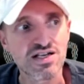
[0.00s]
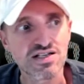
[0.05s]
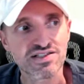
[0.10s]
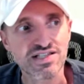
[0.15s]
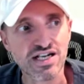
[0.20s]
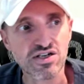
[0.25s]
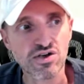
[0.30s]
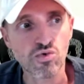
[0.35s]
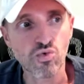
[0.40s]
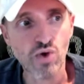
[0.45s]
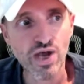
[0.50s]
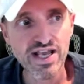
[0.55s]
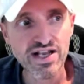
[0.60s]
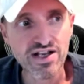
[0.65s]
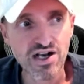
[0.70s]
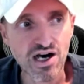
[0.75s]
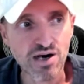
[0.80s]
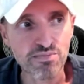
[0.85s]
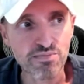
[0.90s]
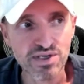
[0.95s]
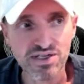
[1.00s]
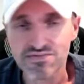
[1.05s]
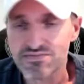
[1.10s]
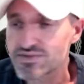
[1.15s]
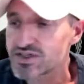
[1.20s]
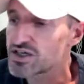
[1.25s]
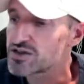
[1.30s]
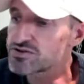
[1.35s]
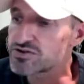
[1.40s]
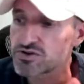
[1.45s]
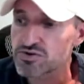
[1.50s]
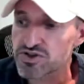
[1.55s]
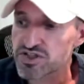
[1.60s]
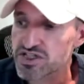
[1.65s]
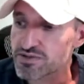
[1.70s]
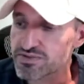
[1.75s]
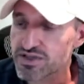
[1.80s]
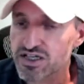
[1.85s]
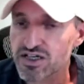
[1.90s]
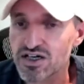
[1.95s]
that could wake up and you know do
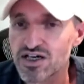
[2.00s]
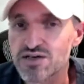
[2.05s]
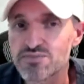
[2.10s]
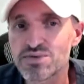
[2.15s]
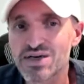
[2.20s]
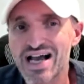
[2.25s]
something good.